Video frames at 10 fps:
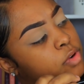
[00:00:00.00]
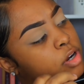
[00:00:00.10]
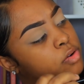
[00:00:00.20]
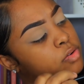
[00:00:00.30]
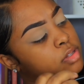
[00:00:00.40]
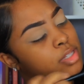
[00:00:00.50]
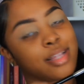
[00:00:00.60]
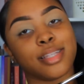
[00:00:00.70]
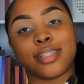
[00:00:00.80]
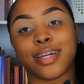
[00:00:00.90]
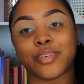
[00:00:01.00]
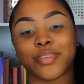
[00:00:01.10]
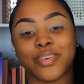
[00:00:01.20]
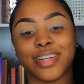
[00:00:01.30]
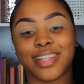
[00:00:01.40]
row, not the second
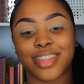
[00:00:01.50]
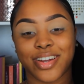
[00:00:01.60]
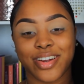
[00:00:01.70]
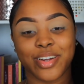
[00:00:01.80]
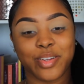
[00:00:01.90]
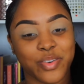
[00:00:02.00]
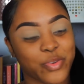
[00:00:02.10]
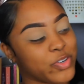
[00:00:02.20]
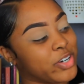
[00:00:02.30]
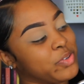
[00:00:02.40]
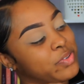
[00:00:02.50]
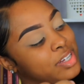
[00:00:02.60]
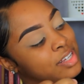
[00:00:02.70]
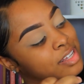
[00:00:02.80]
row, in the third row